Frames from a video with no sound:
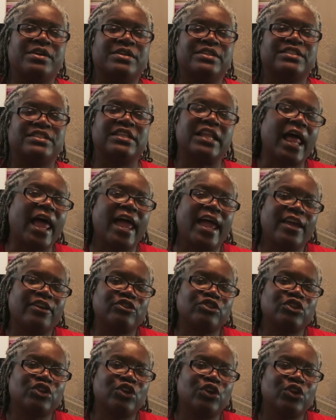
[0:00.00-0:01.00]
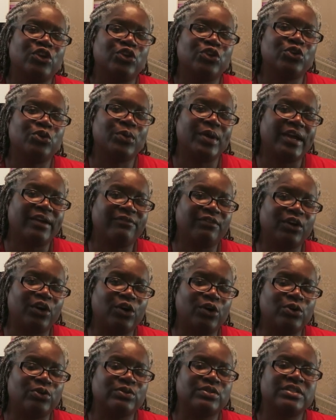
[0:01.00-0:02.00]
slash
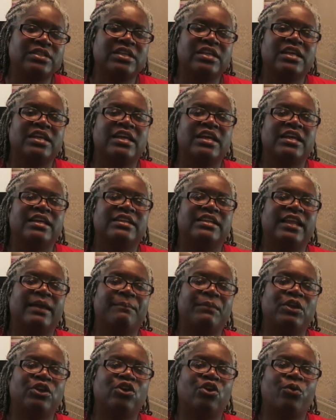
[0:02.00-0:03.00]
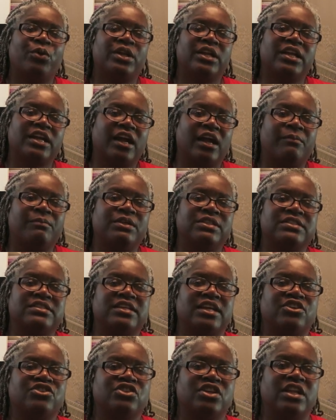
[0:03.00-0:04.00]
UFOs, let me know in the comment
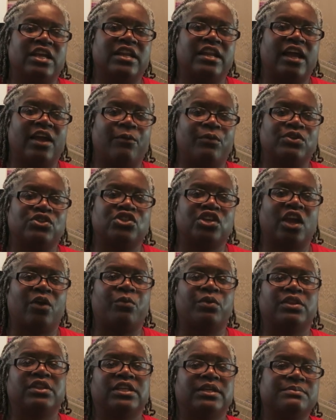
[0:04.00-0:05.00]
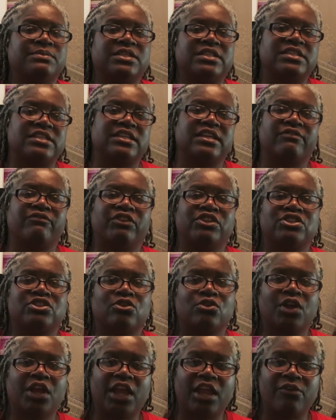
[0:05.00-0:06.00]
section and I will check with them to see if it's
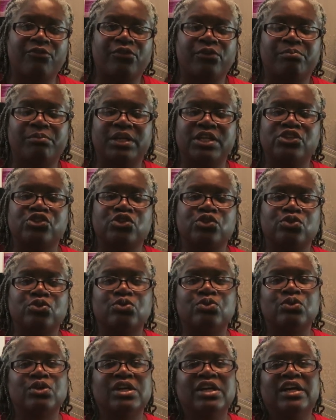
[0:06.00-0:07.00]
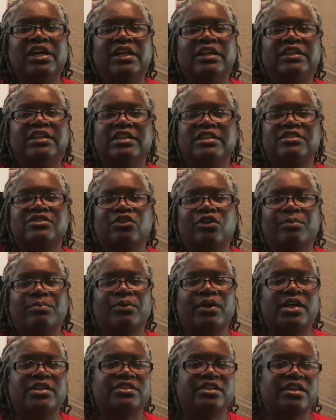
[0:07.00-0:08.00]
okay for me to list their
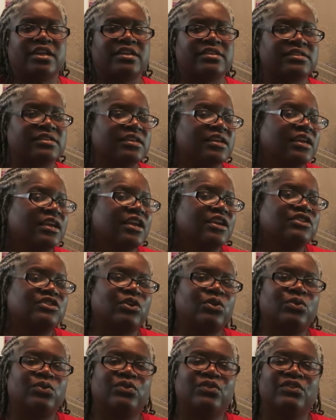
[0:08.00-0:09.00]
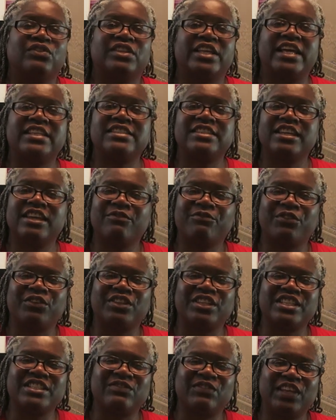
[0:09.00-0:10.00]
projects. So that's it for
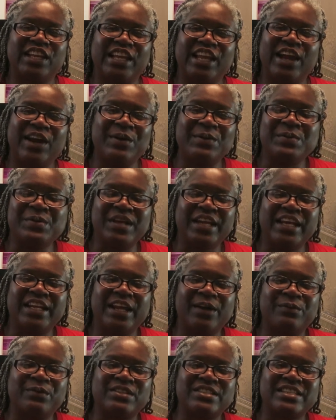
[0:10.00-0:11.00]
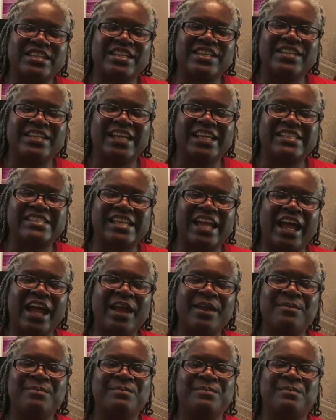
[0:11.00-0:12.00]
this video and I will see you next
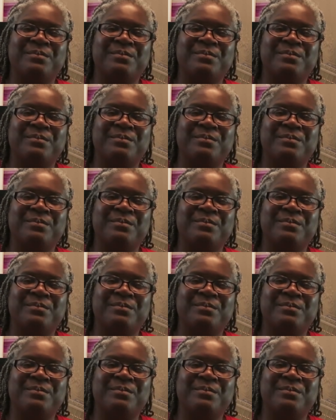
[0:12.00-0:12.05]
time.